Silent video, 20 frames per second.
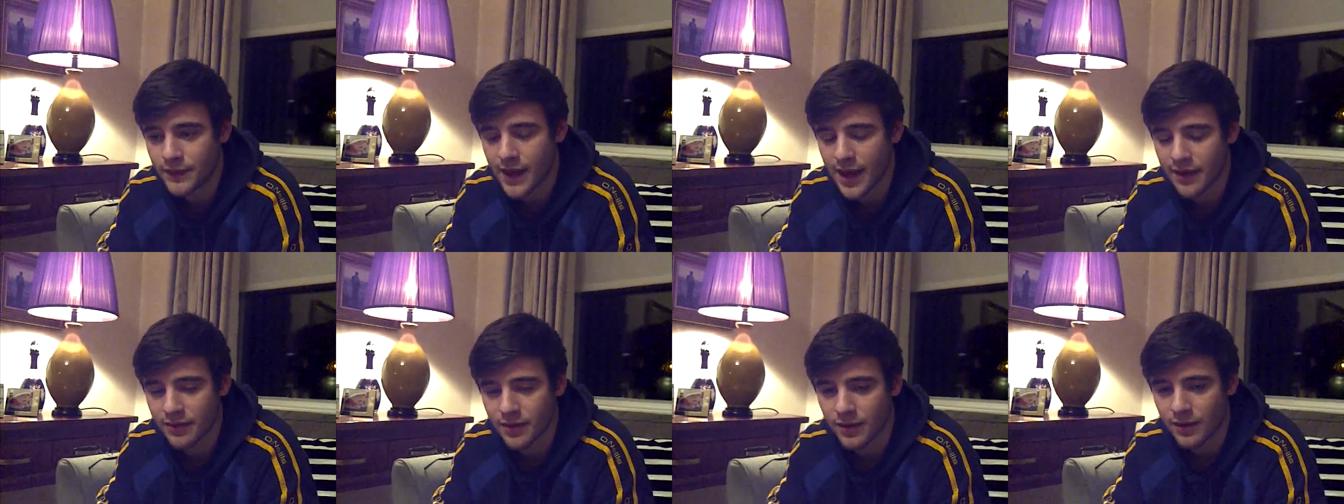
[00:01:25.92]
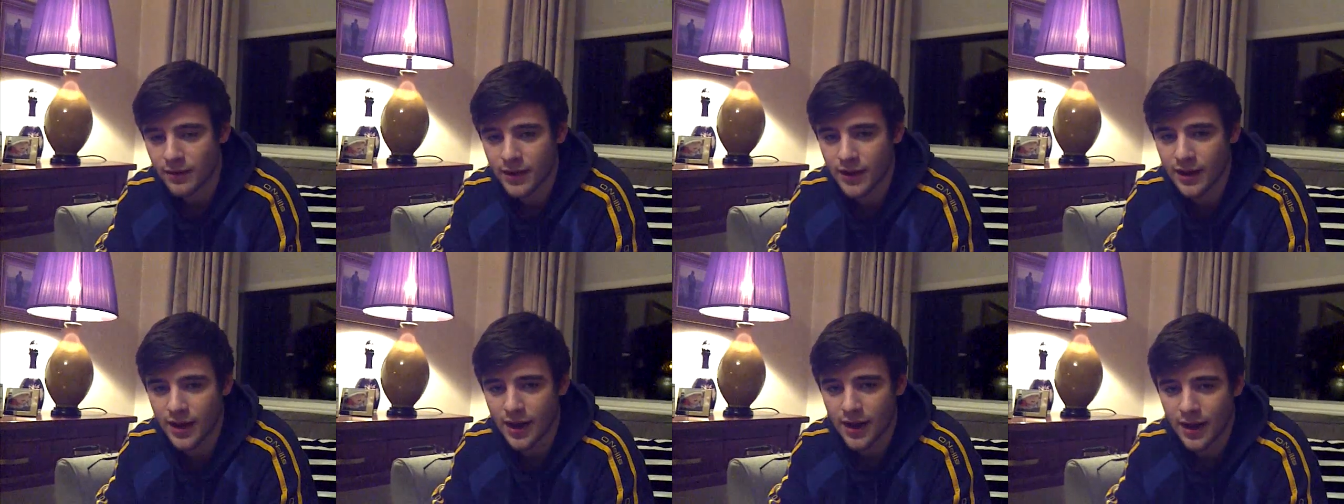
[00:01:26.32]

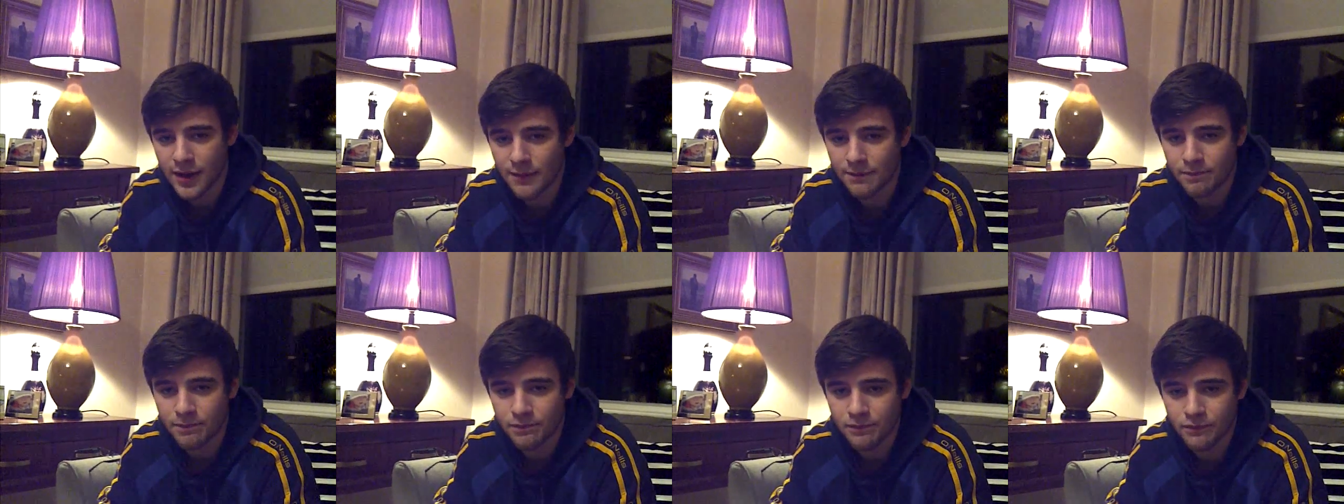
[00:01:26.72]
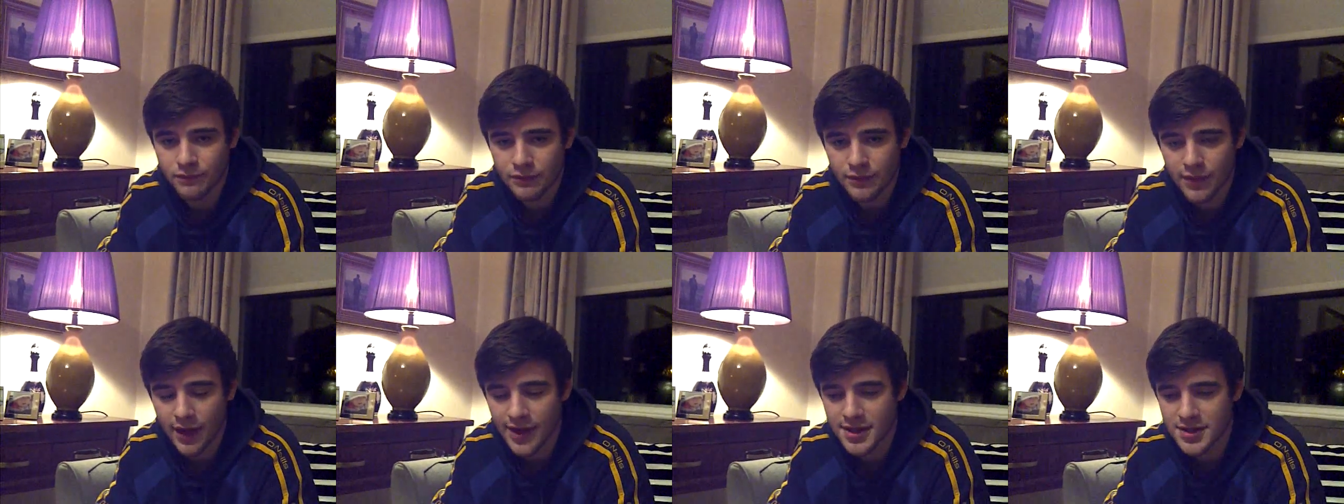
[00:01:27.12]
definitely. Uh,
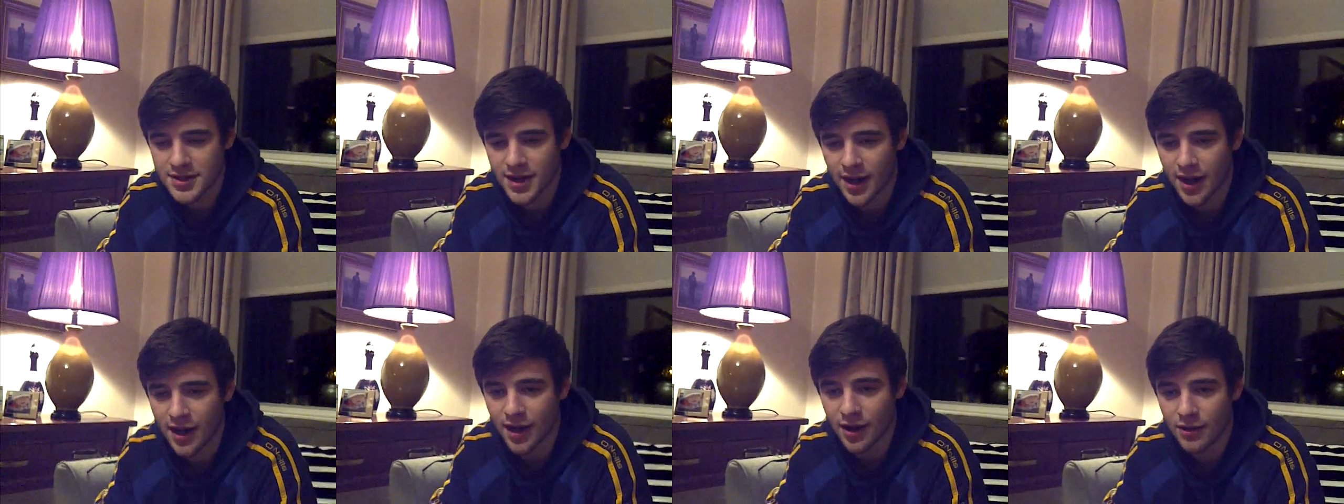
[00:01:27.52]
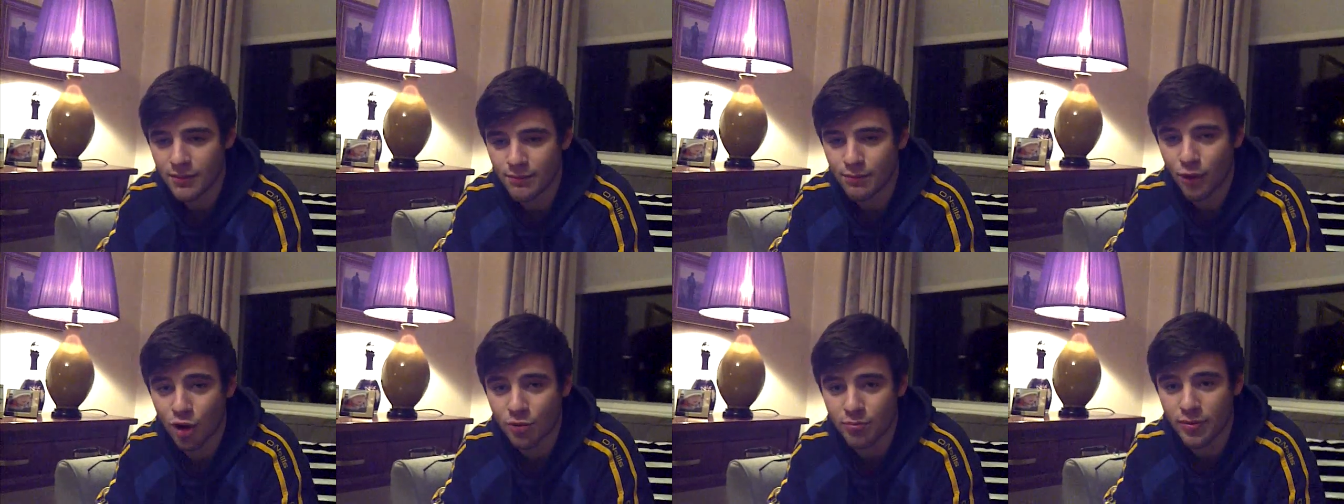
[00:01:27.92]
likes uh,
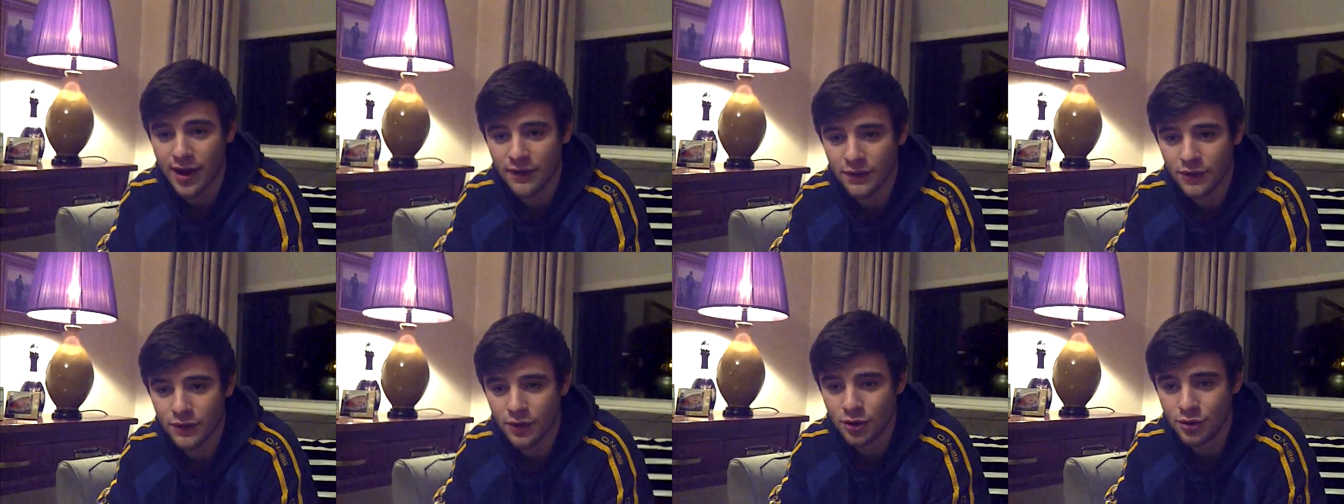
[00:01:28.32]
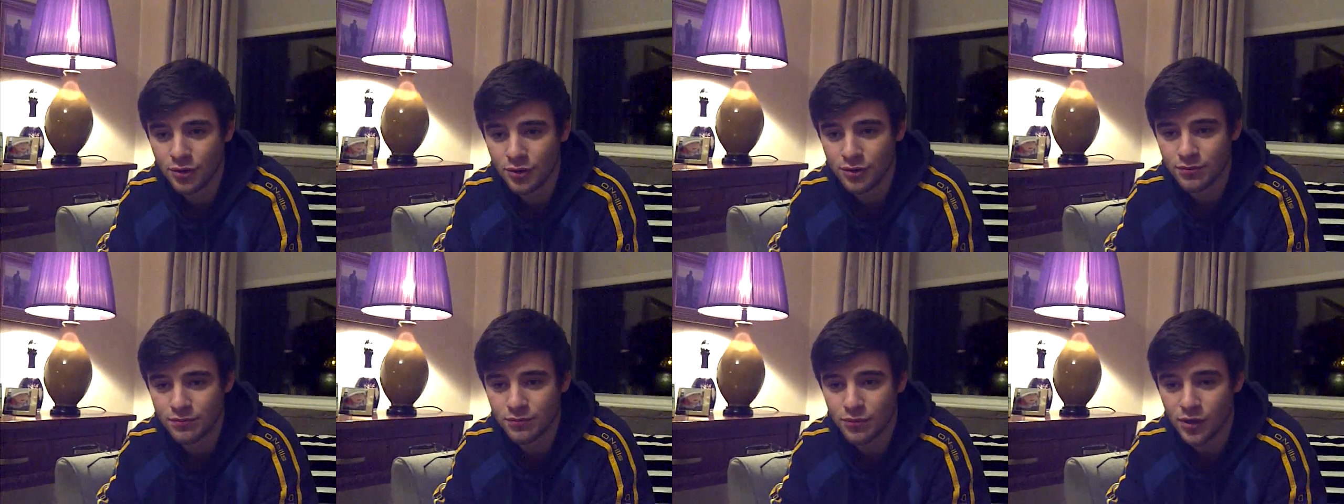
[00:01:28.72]
Mark Brennan,
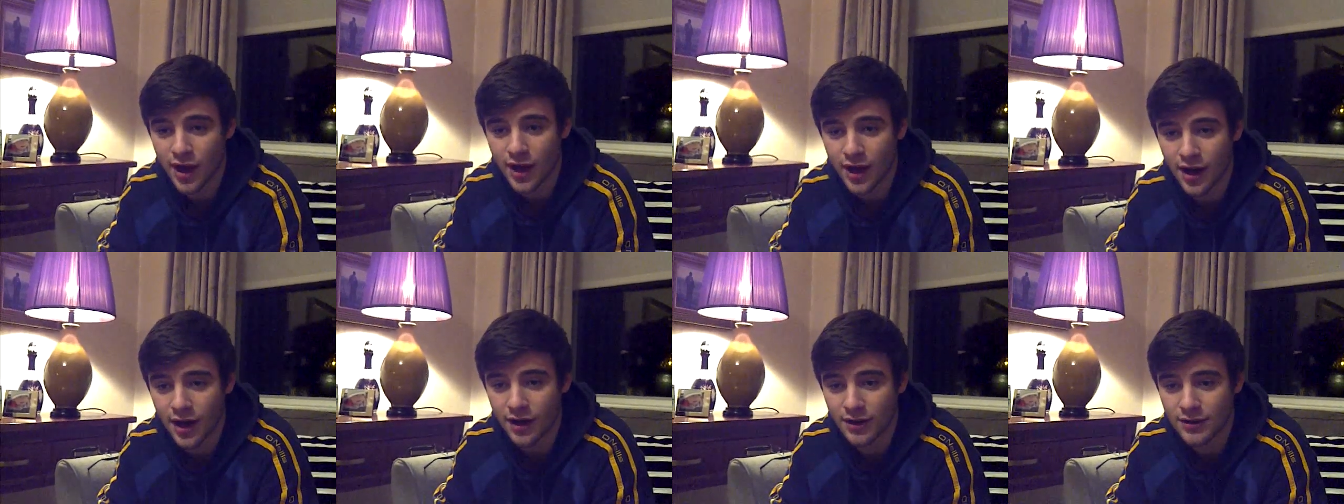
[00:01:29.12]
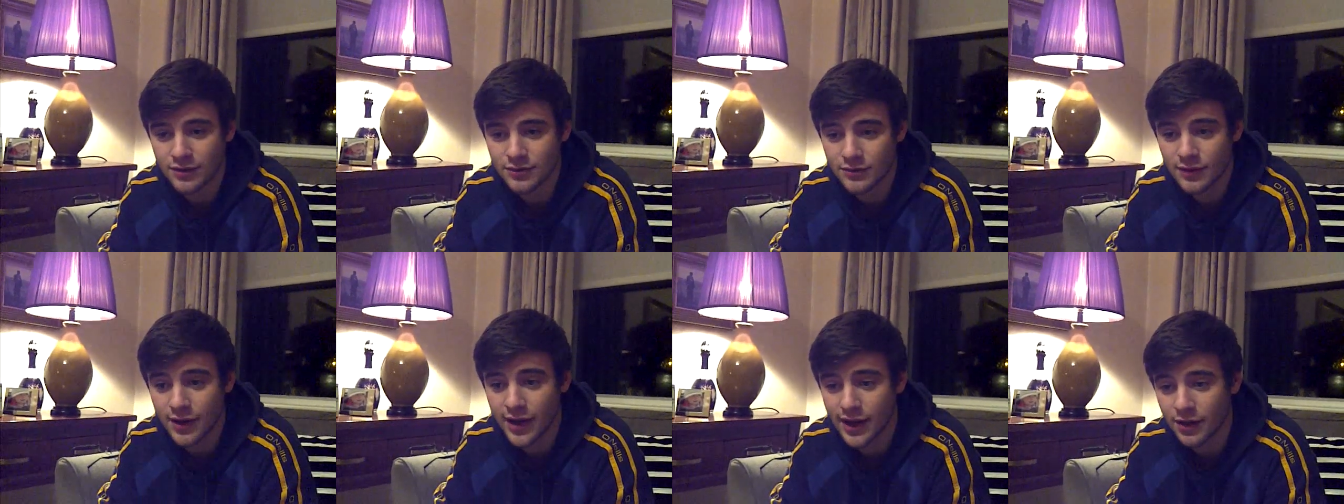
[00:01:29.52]
who, who had a
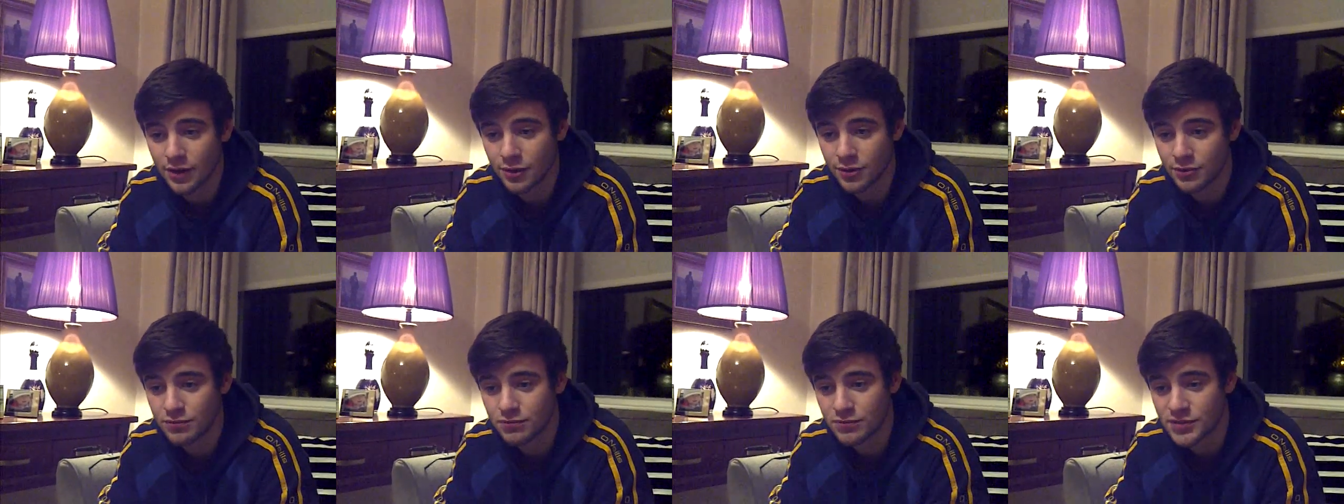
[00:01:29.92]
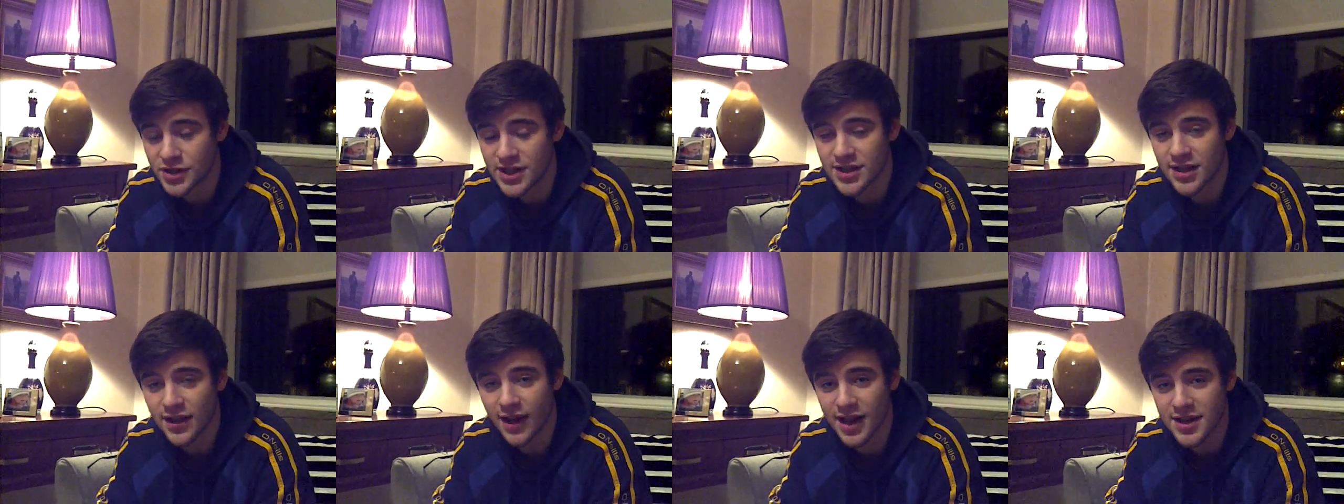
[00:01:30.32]
really good
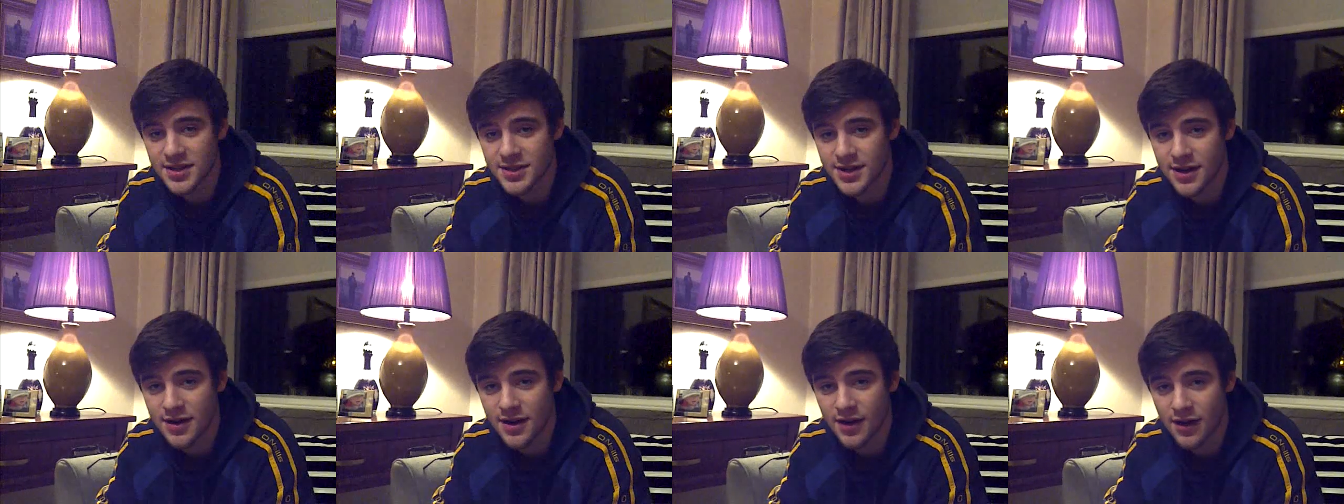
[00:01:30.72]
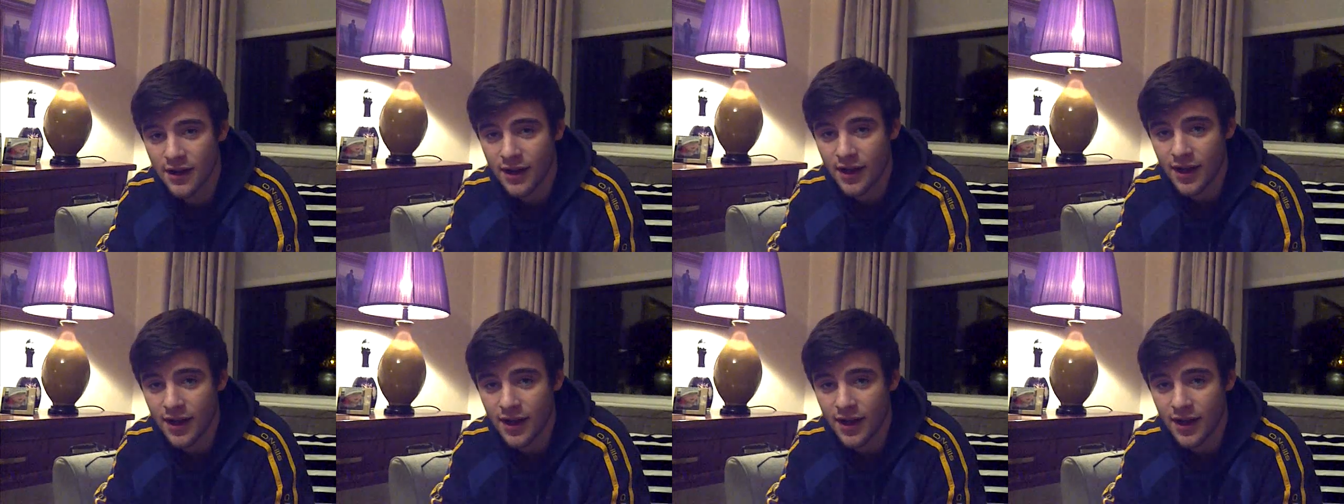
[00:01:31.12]
season last year,